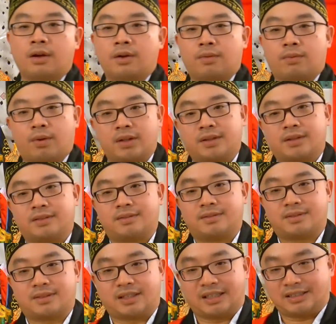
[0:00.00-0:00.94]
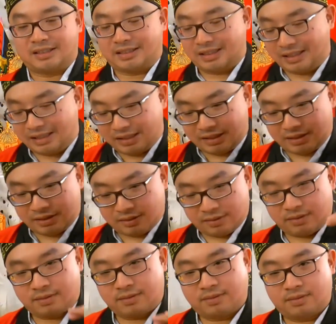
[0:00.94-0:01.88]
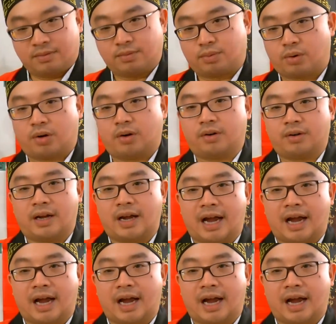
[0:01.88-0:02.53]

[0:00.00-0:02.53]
What does these word